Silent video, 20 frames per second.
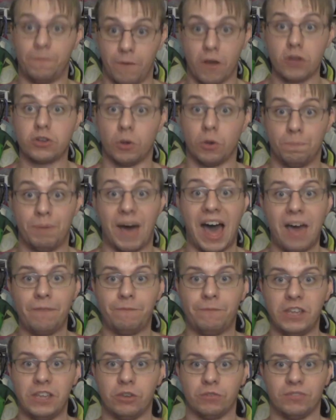Funko
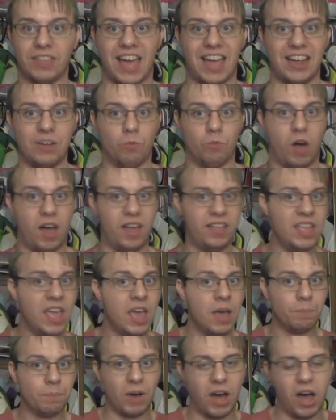Pop figure that I won,
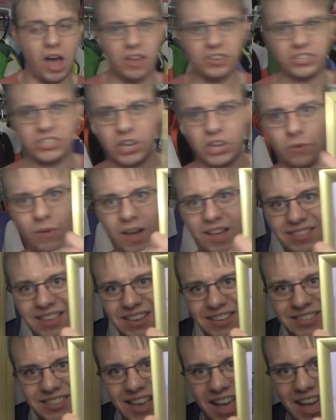but also uh,
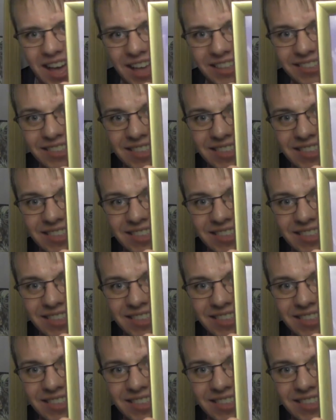this uh,